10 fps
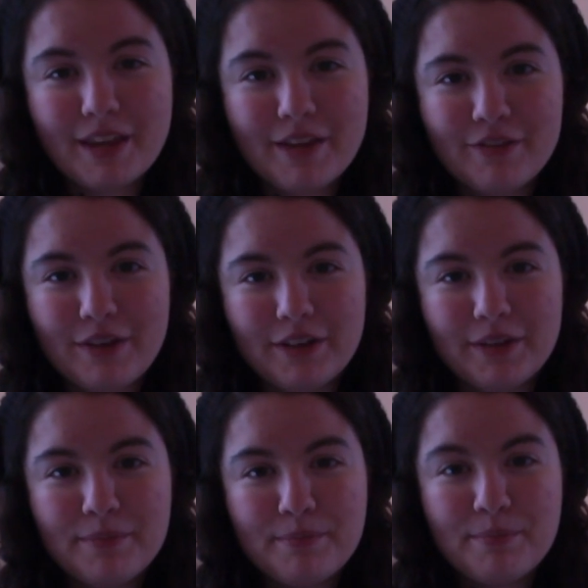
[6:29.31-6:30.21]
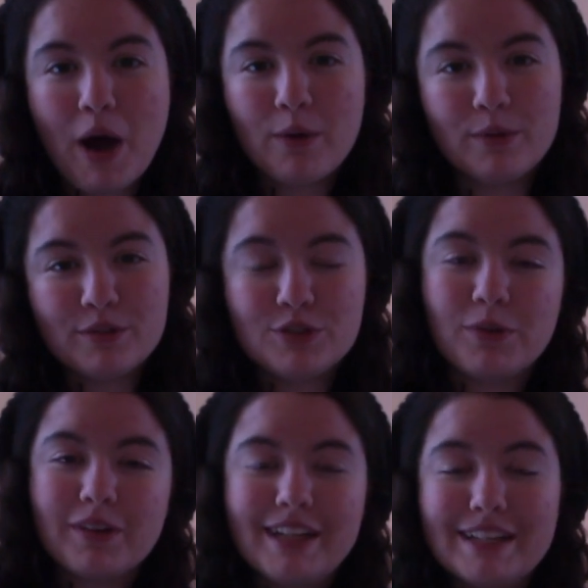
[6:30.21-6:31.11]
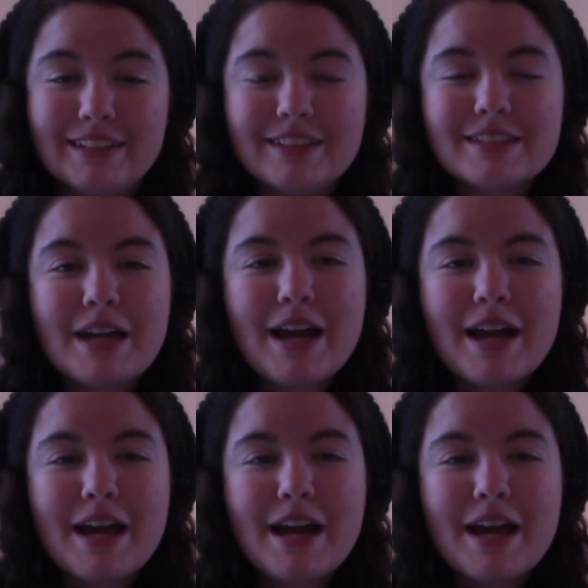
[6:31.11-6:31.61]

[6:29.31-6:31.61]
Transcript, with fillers: favorite Poe story is.